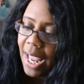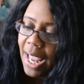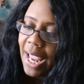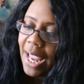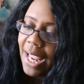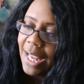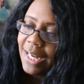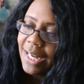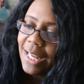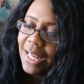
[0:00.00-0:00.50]

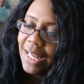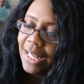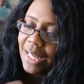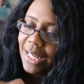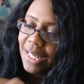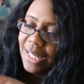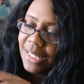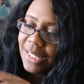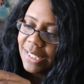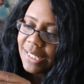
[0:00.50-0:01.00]
And it
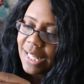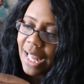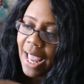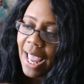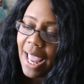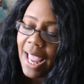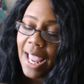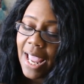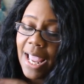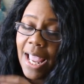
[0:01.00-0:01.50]
is
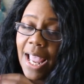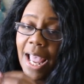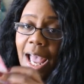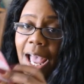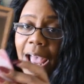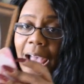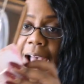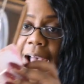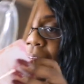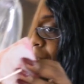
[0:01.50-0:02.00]
a
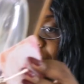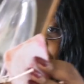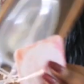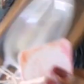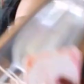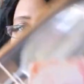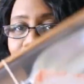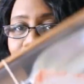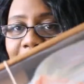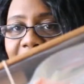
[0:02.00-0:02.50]

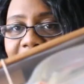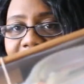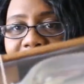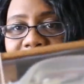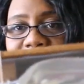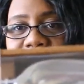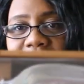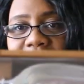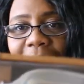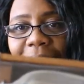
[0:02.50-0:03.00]

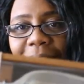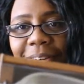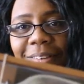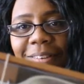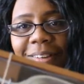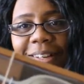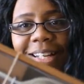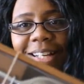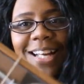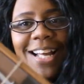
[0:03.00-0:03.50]

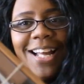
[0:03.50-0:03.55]
flamingo.